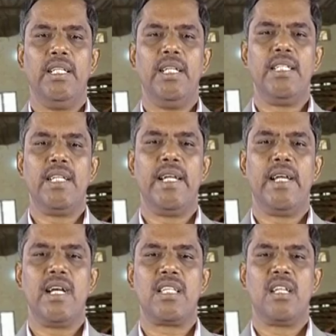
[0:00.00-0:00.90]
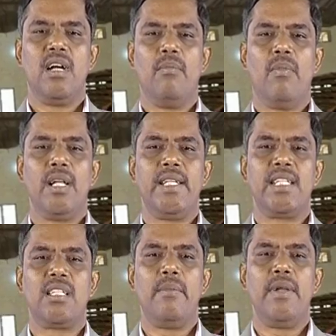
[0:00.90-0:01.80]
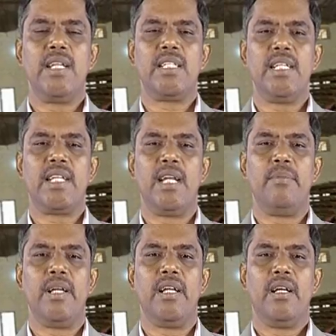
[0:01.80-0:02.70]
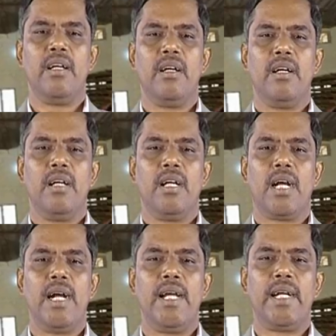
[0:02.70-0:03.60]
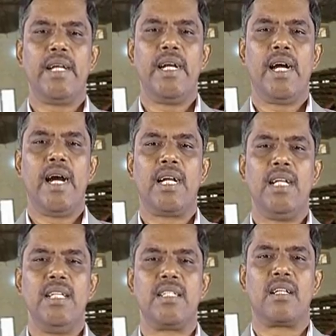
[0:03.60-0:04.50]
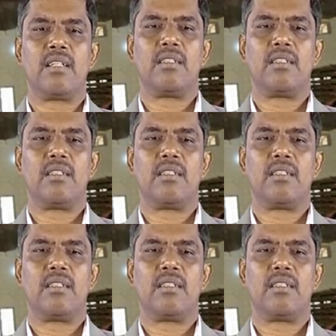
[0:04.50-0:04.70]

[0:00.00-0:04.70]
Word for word: these areas, moth examination can be conducted at leisure.